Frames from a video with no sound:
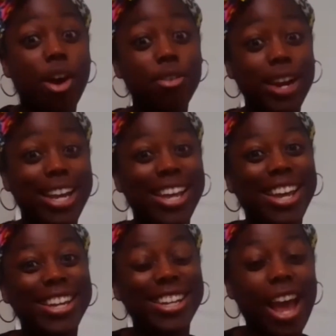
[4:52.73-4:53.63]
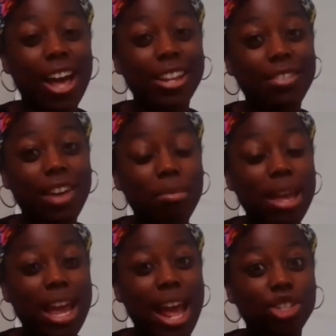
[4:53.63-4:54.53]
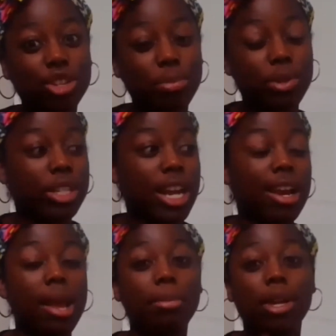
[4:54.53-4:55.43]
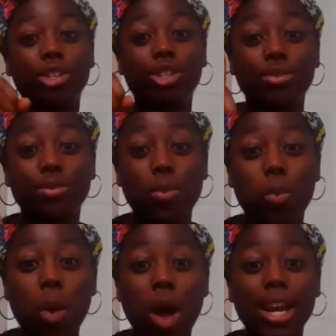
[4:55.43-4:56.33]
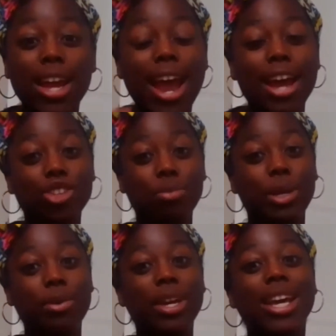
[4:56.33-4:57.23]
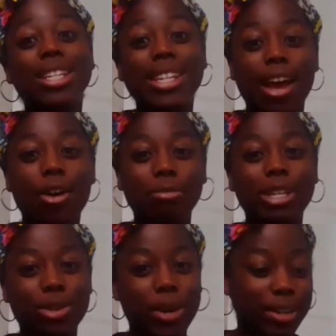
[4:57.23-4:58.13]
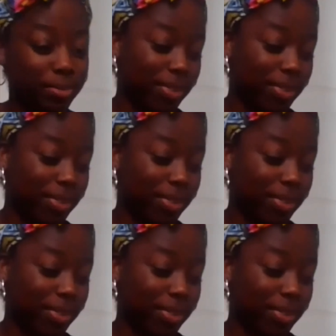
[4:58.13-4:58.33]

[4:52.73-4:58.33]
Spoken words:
All right, now that I've got my attributes done, I'm going to choose one attribute to help me sort.